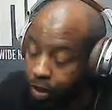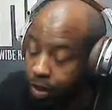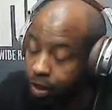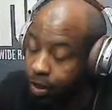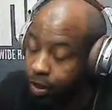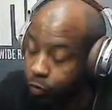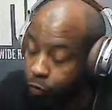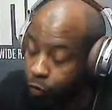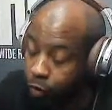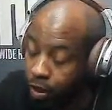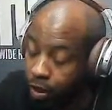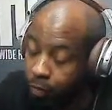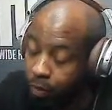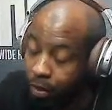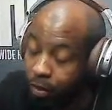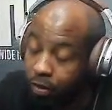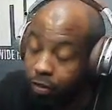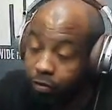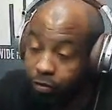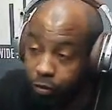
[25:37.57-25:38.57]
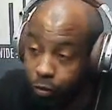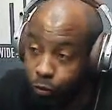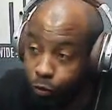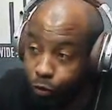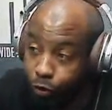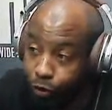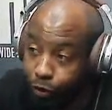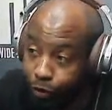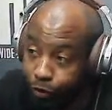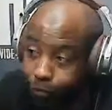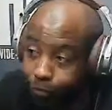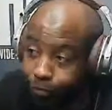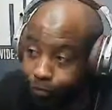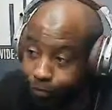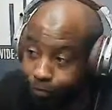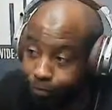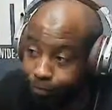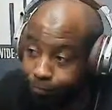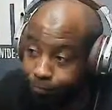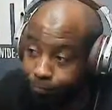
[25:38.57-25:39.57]
It's really about the food.
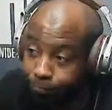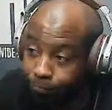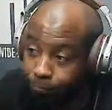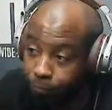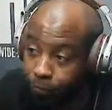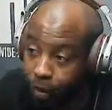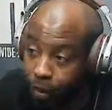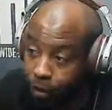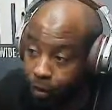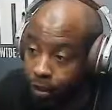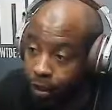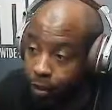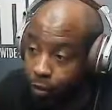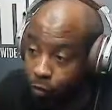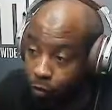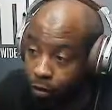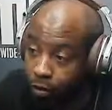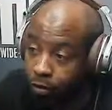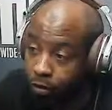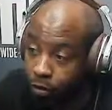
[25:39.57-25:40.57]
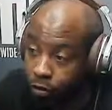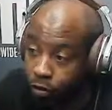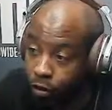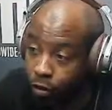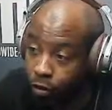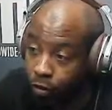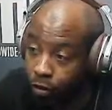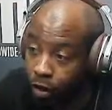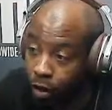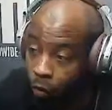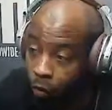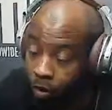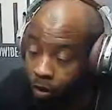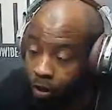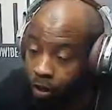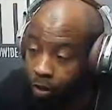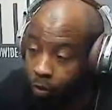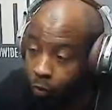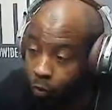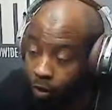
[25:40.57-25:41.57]
It's like, are we
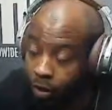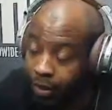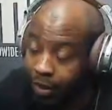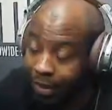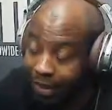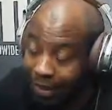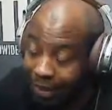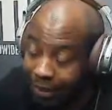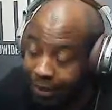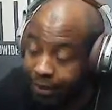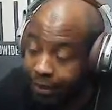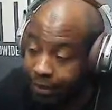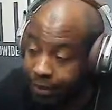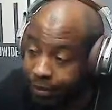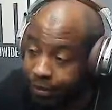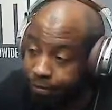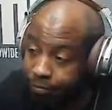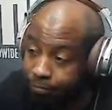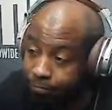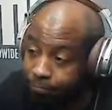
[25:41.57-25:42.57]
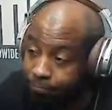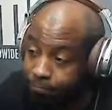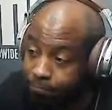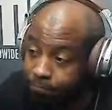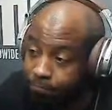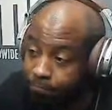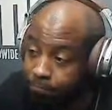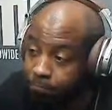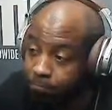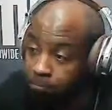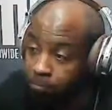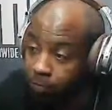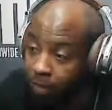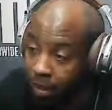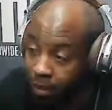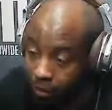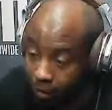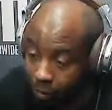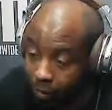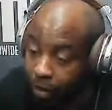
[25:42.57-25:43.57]
going to really eat?
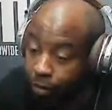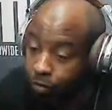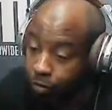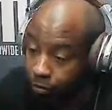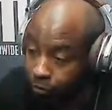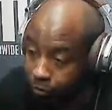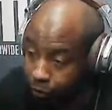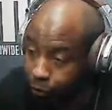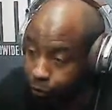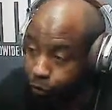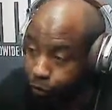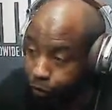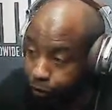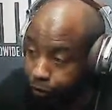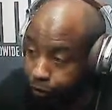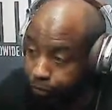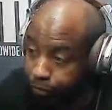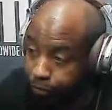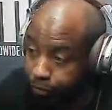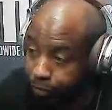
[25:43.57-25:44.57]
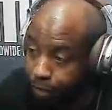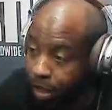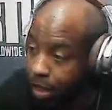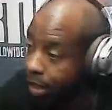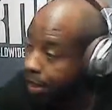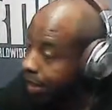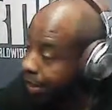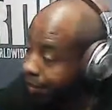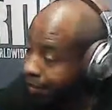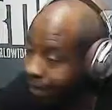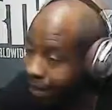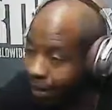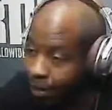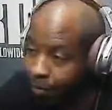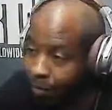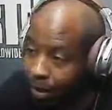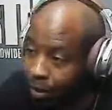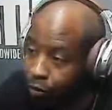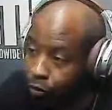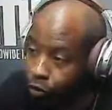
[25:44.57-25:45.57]
It's about the food. It's not
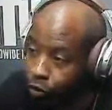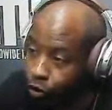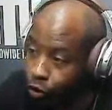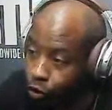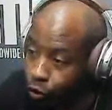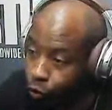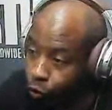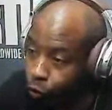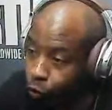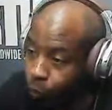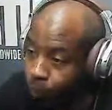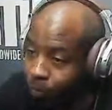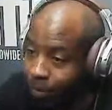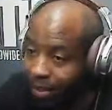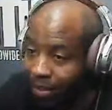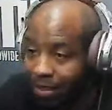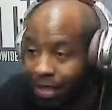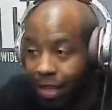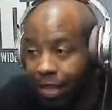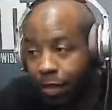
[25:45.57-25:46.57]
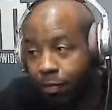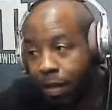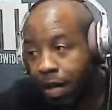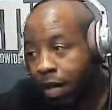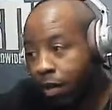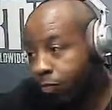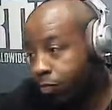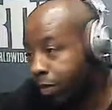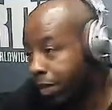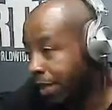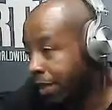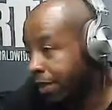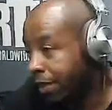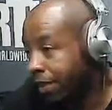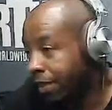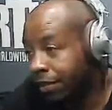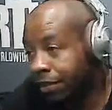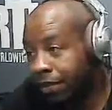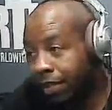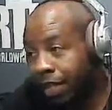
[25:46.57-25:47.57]
about you. It's not about me.
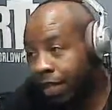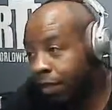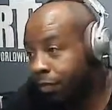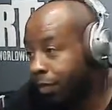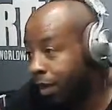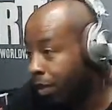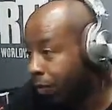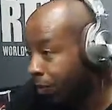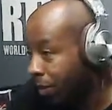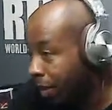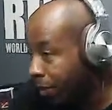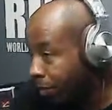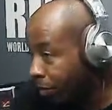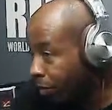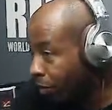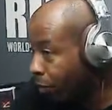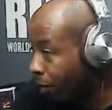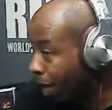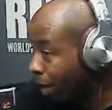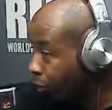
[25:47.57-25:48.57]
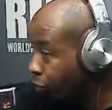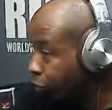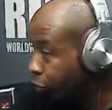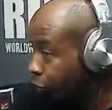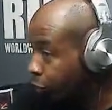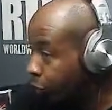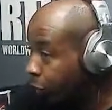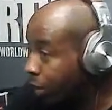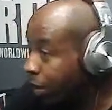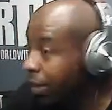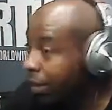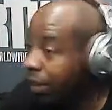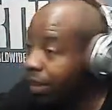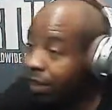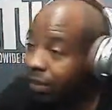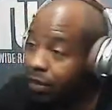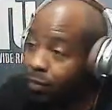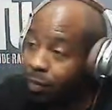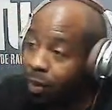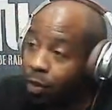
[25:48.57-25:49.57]
It's not about people around you.
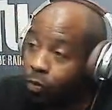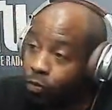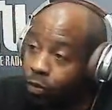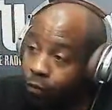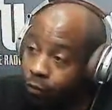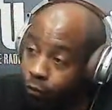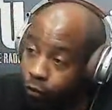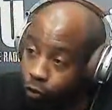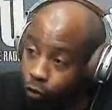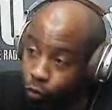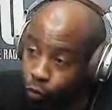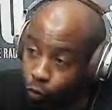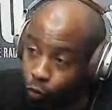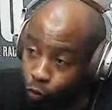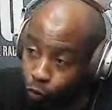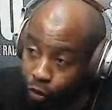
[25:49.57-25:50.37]
It's about the food.